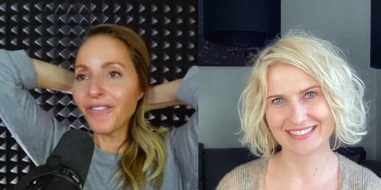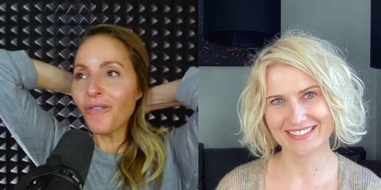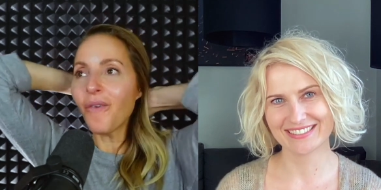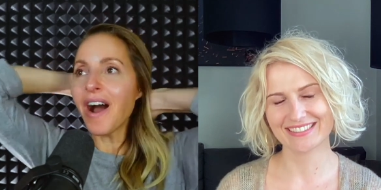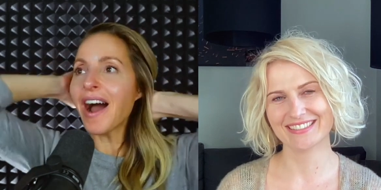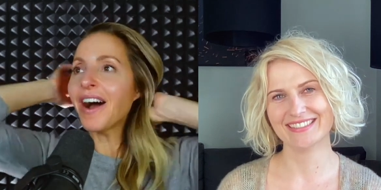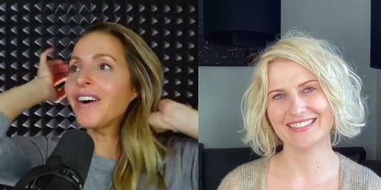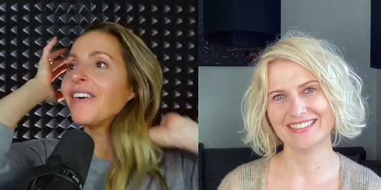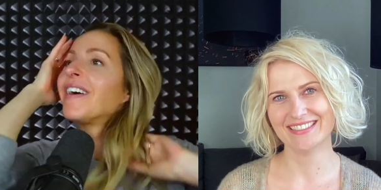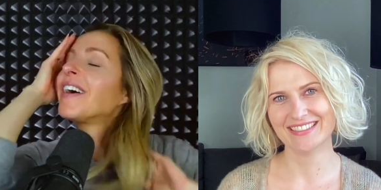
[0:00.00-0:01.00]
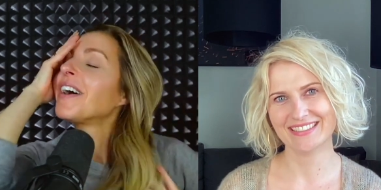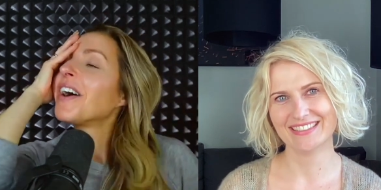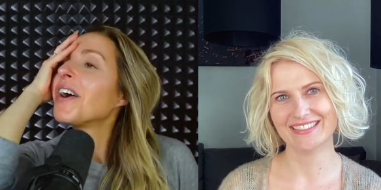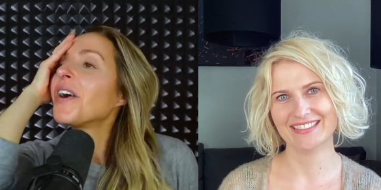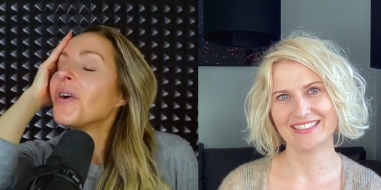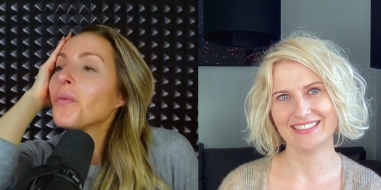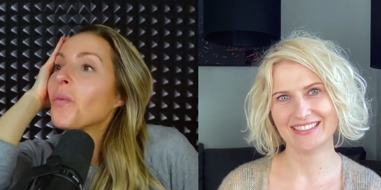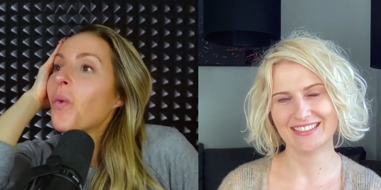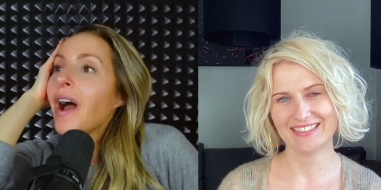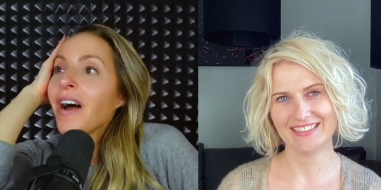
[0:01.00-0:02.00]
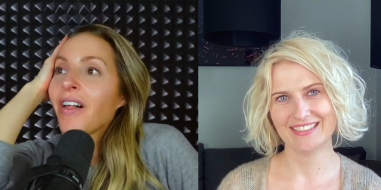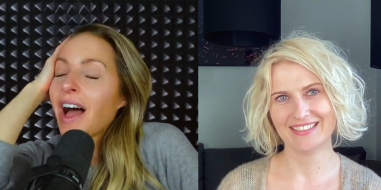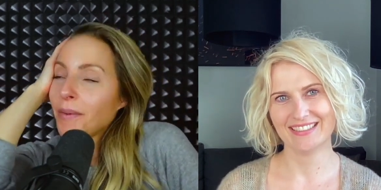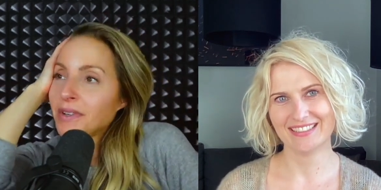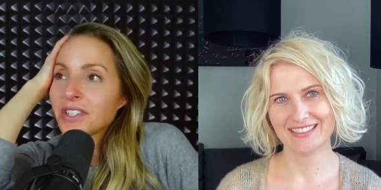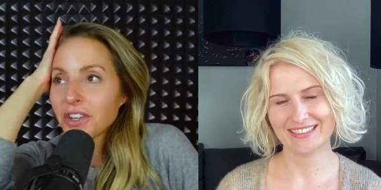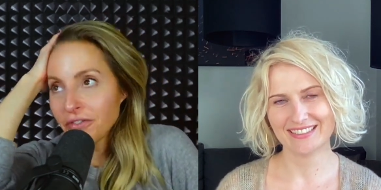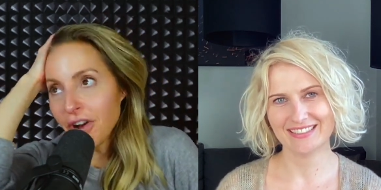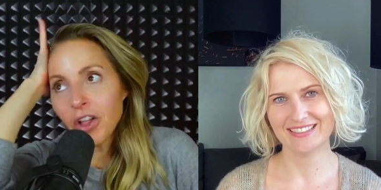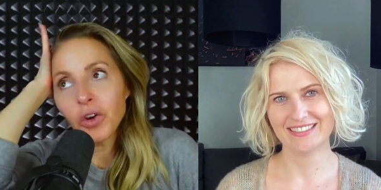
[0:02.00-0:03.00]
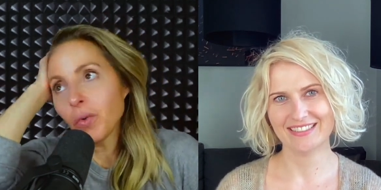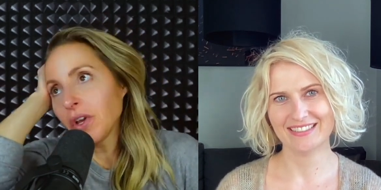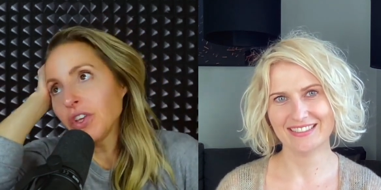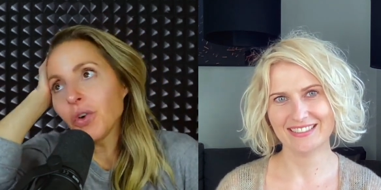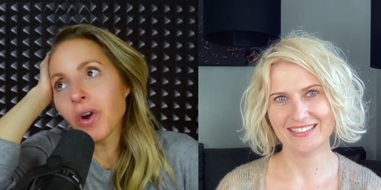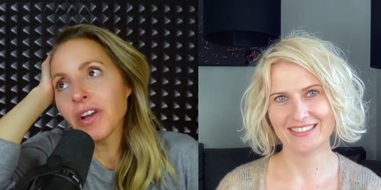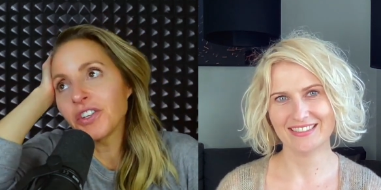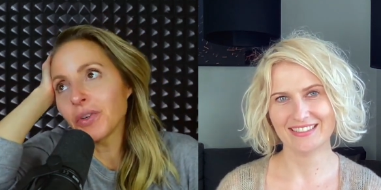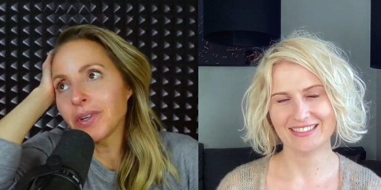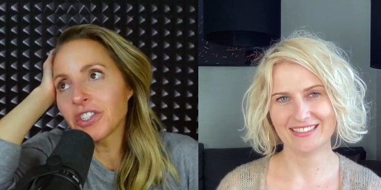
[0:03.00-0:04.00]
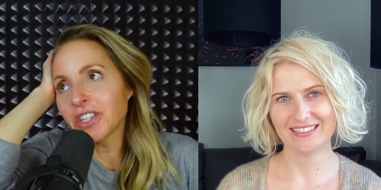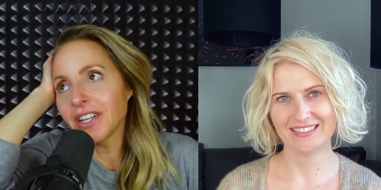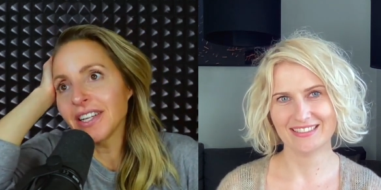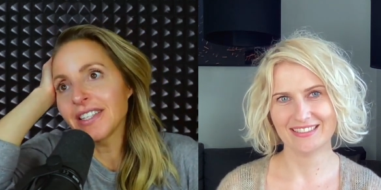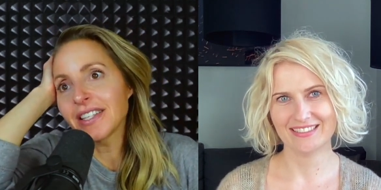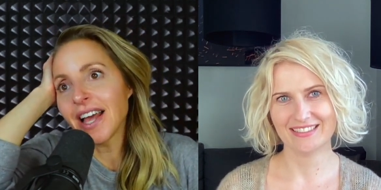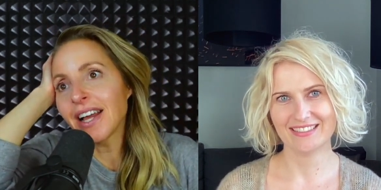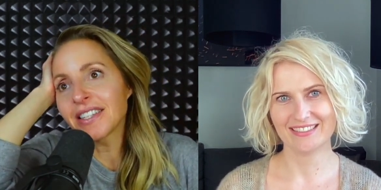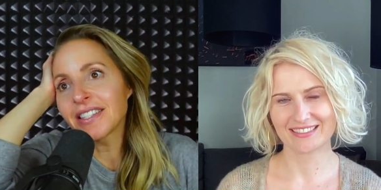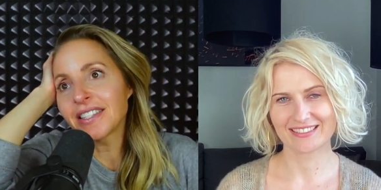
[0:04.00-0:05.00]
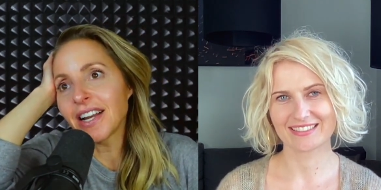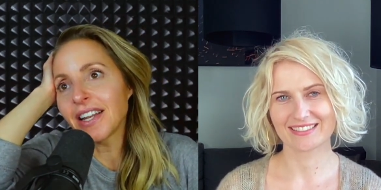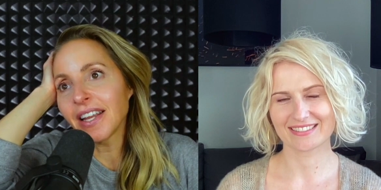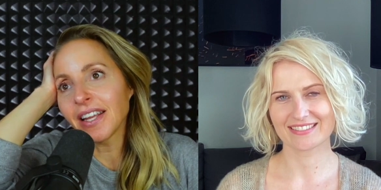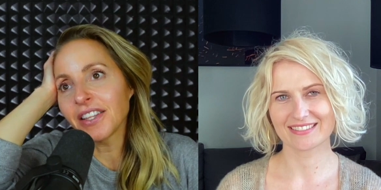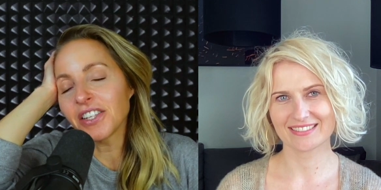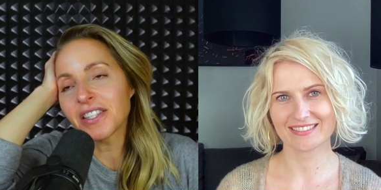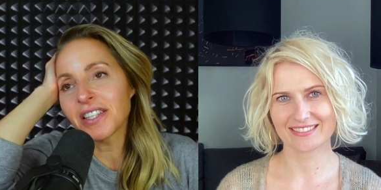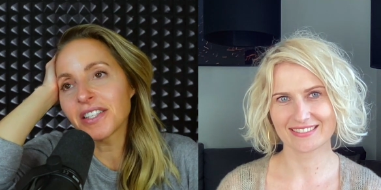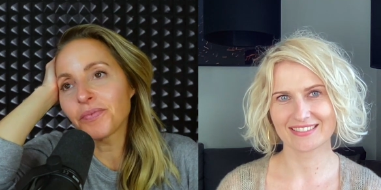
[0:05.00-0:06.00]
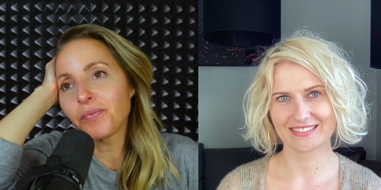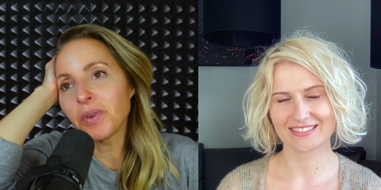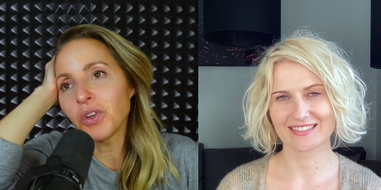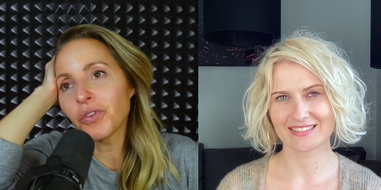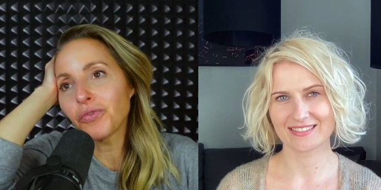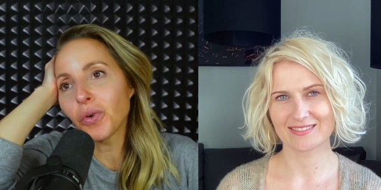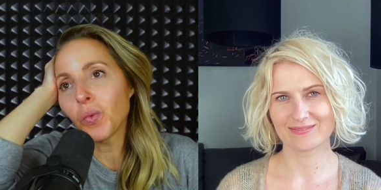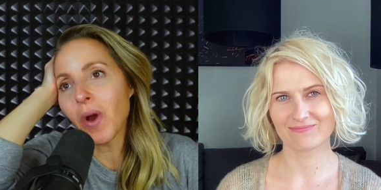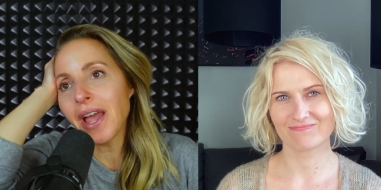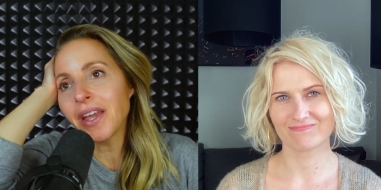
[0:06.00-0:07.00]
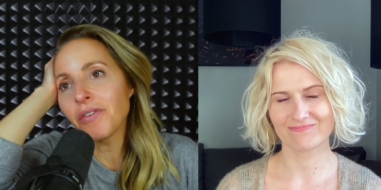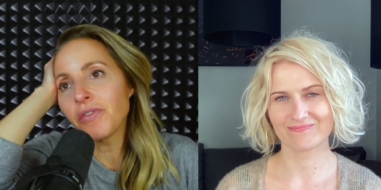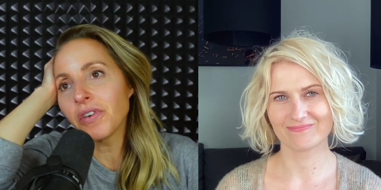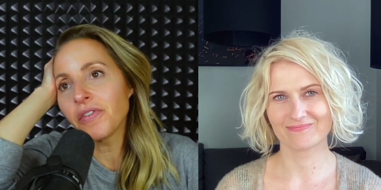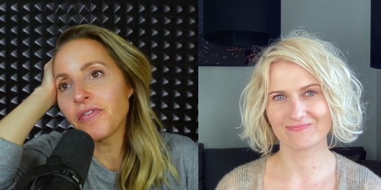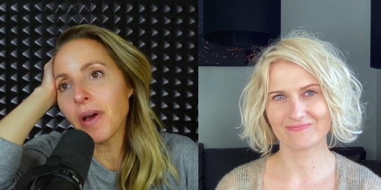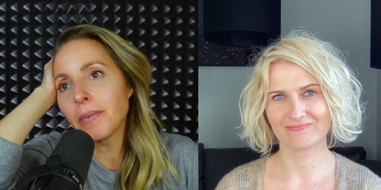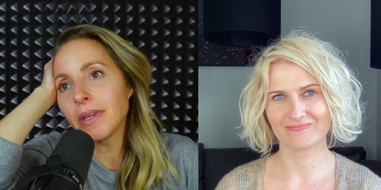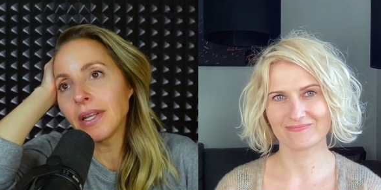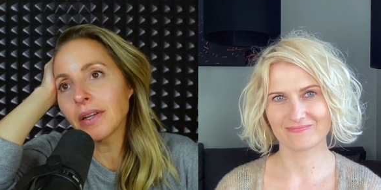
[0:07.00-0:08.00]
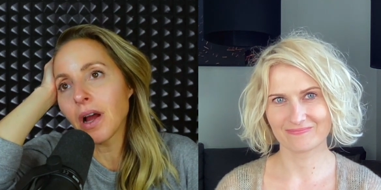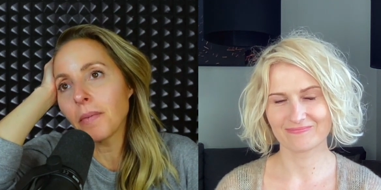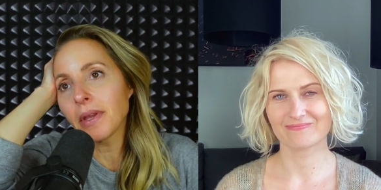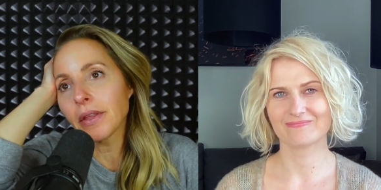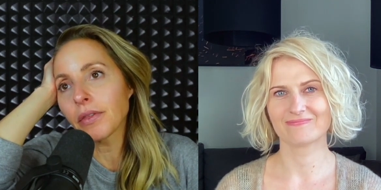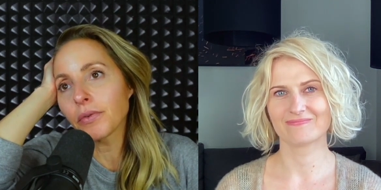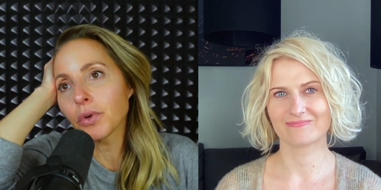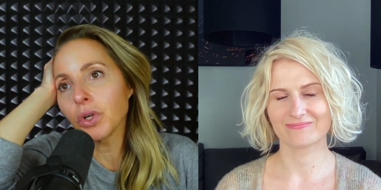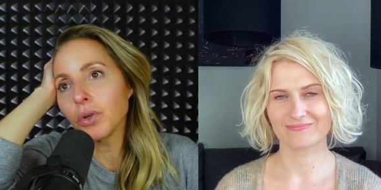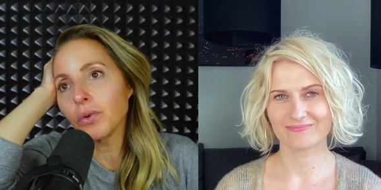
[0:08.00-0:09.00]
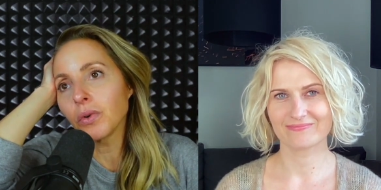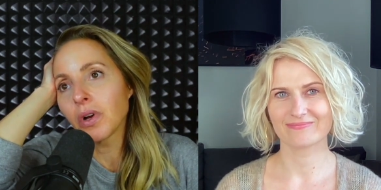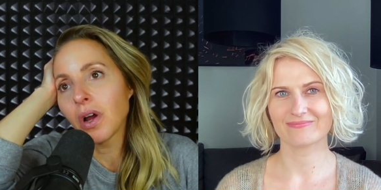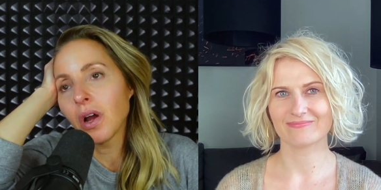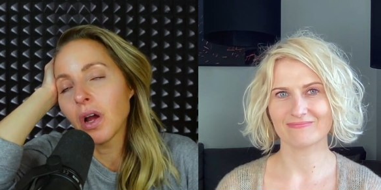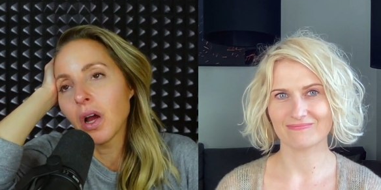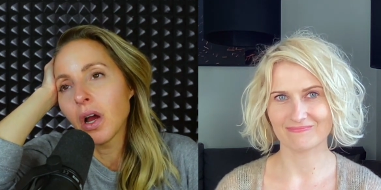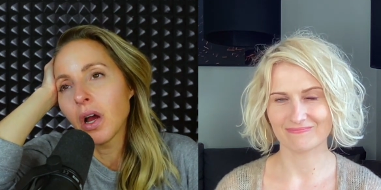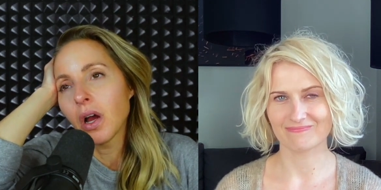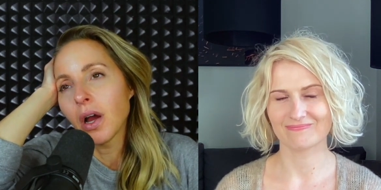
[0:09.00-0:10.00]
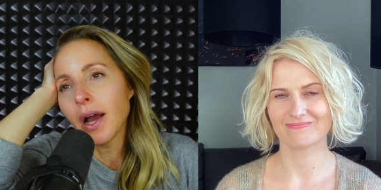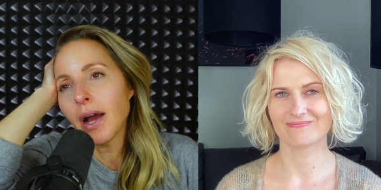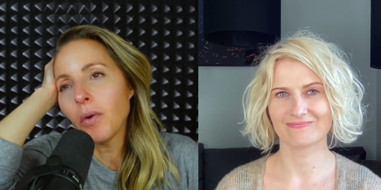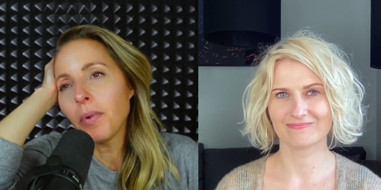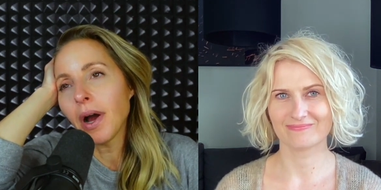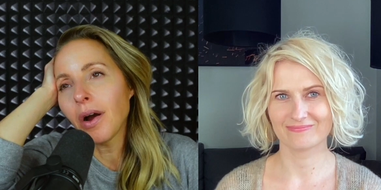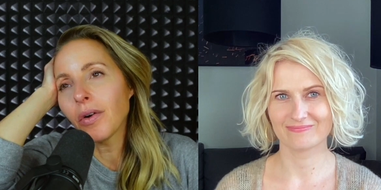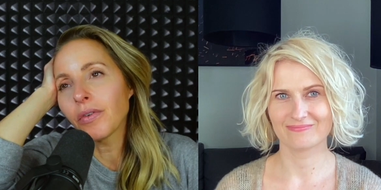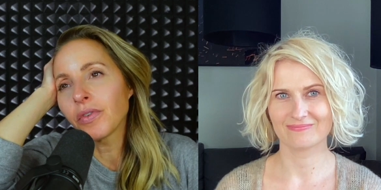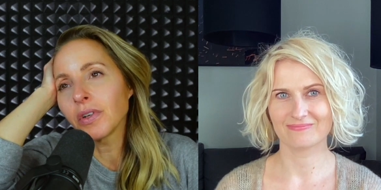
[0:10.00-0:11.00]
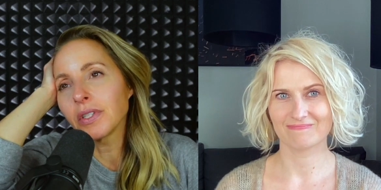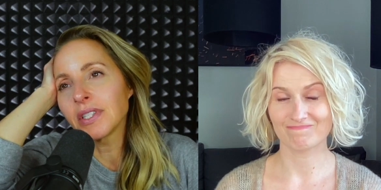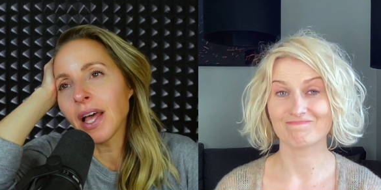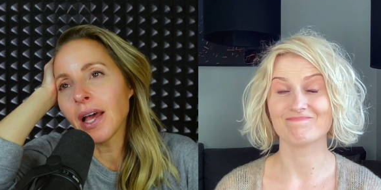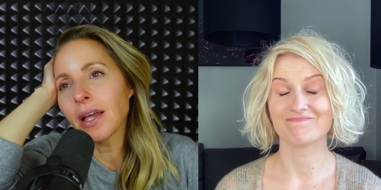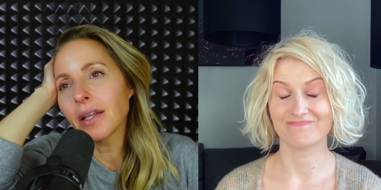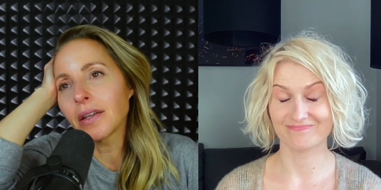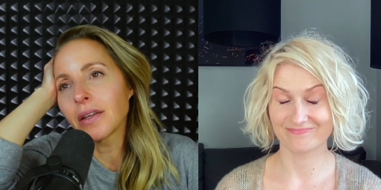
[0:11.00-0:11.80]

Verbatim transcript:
Speaker 1: Wow. Well, I'm just going to follow what your intuition is and that's stunning this this beautiful wave of feminine coming through. Mm-hmm. How powerful is mm-hmm. that?